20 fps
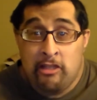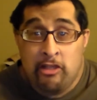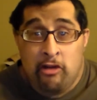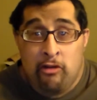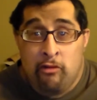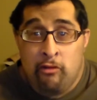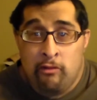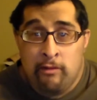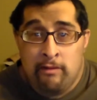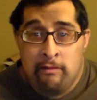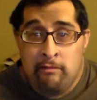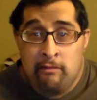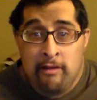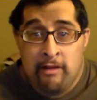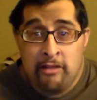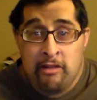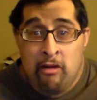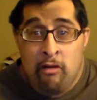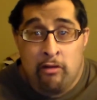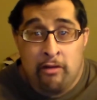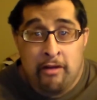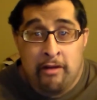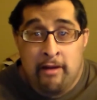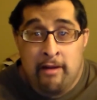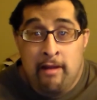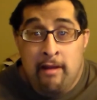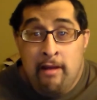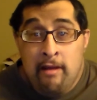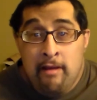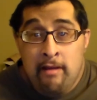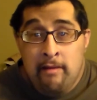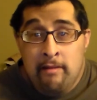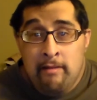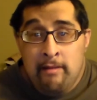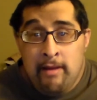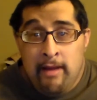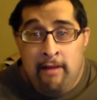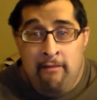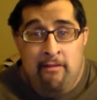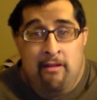so it's all good.
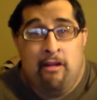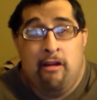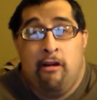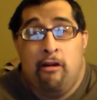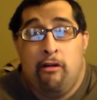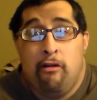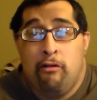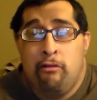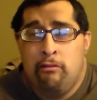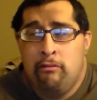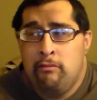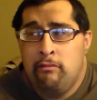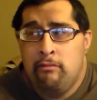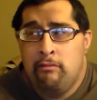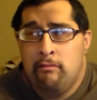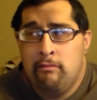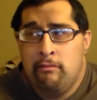Even though